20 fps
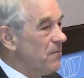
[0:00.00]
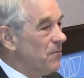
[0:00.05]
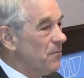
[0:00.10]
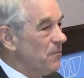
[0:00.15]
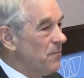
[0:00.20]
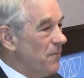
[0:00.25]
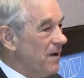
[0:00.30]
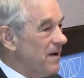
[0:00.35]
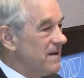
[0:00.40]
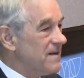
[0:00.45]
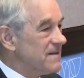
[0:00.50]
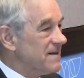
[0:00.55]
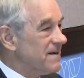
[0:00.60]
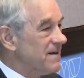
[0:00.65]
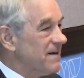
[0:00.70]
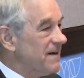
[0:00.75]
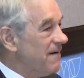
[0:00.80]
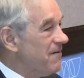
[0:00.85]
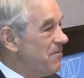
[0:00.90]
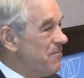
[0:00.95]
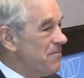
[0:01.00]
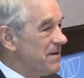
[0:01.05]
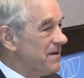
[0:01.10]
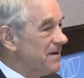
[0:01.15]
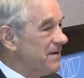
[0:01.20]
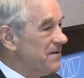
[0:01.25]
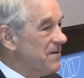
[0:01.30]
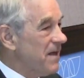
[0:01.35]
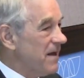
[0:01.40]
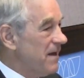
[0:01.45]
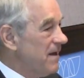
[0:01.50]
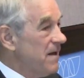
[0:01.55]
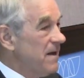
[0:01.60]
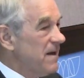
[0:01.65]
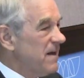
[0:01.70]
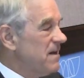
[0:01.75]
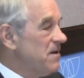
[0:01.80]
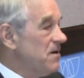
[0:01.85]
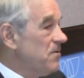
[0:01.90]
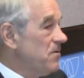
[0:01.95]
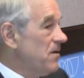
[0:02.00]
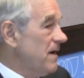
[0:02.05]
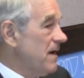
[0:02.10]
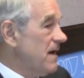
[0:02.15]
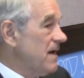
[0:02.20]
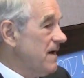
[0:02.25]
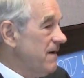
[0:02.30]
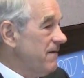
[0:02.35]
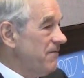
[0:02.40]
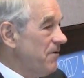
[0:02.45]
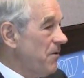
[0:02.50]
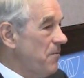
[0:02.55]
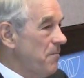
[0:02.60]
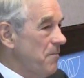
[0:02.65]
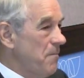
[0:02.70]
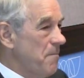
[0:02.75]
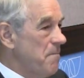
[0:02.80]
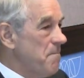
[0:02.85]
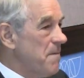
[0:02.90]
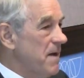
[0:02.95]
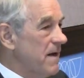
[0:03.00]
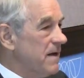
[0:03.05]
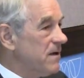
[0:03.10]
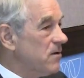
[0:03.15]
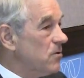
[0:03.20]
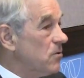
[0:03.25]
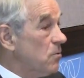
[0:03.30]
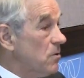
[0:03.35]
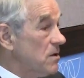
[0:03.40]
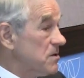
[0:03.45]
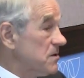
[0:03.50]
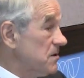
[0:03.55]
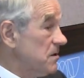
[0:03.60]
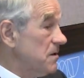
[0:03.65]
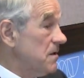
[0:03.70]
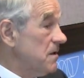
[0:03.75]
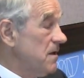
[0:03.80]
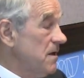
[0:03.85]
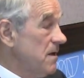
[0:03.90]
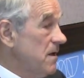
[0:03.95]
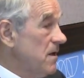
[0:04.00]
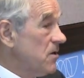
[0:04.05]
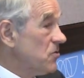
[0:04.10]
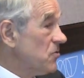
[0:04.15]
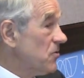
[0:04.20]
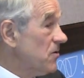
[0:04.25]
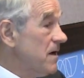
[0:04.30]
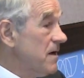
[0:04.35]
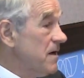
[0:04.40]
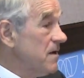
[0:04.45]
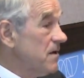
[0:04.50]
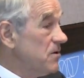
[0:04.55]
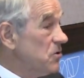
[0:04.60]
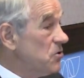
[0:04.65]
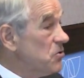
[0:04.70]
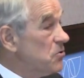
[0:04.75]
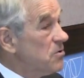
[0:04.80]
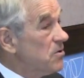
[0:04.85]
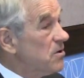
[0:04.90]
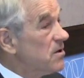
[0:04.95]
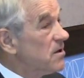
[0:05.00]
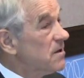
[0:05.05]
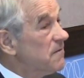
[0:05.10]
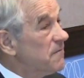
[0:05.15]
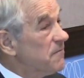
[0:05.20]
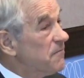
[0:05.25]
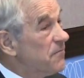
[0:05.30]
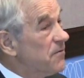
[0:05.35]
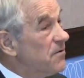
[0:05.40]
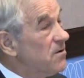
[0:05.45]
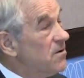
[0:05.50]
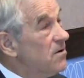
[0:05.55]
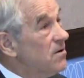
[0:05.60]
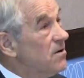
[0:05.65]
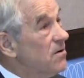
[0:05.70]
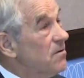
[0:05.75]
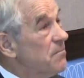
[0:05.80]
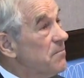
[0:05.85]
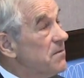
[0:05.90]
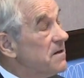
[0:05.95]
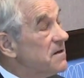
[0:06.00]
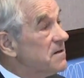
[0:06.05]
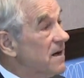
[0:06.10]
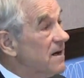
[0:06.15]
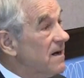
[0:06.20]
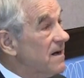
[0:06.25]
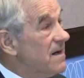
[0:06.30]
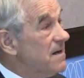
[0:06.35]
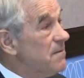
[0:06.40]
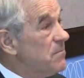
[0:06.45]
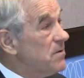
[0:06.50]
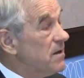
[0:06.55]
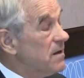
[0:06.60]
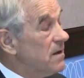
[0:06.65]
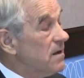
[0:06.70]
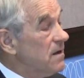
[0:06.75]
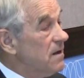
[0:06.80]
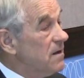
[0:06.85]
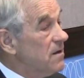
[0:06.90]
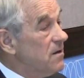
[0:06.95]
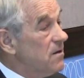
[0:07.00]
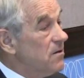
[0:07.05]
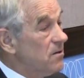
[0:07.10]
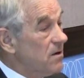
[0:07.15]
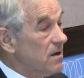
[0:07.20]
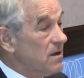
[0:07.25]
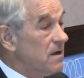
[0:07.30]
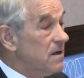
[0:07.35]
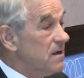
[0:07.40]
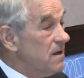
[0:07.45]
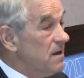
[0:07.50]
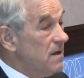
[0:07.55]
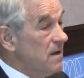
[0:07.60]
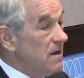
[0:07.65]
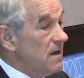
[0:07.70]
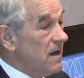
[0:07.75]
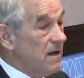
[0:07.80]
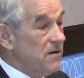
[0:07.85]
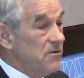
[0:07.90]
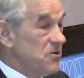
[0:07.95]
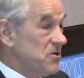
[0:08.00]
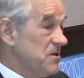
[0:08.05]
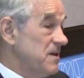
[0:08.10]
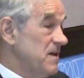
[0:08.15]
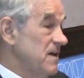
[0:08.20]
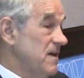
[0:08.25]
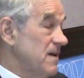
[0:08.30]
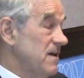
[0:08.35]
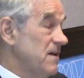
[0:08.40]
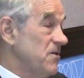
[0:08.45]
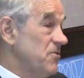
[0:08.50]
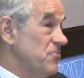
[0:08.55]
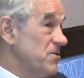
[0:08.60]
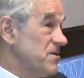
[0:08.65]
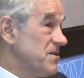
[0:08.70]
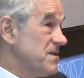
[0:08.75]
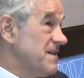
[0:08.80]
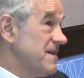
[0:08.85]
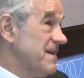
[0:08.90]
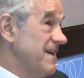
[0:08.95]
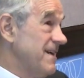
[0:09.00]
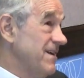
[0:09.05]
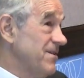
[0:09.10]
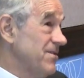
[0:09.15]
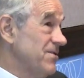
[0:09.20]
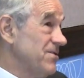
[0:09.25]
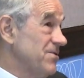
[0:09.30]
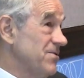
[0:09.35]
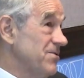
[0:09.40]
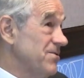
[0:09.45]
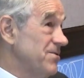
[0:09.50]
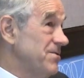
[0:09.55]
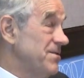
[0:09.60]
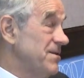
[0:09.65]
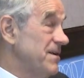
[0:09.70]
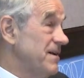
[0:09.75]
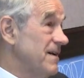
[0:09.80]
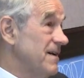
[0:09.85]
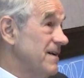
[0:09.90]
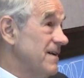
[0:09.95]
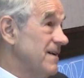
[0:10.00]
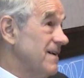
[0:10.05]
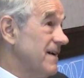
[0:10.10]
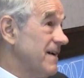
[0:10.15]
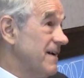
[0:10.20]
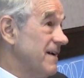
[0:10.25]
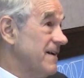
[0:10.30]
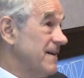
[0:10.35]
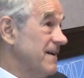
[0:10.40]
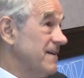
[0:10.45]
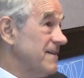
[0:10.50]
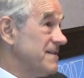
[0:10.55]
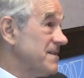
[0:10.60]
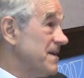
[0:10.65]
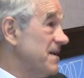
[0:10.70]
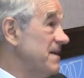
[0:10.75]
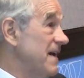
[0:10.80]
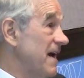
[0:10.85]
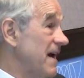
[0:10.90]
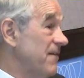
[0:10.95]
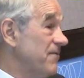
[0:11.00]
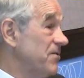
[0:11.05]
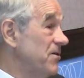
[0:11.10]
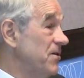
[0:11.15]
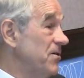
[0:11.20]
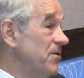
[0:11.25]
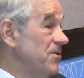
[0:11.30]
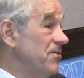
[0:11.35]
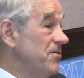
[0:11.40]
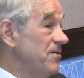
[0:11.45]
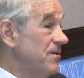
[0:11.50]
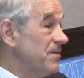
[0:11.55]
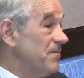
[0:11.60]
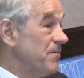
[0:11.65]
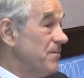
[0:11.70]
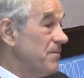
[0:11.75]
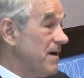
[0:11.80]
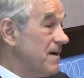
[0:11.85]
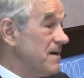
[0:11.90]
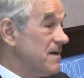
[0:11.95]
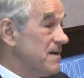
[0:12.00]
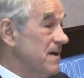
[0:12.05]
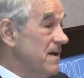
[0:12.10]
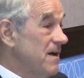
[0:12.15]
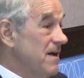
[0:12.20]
Why does our government do that? You know, and I have a medical question trying to confirm the timing. You know, I understand he was killed like Sunday afternoon, and by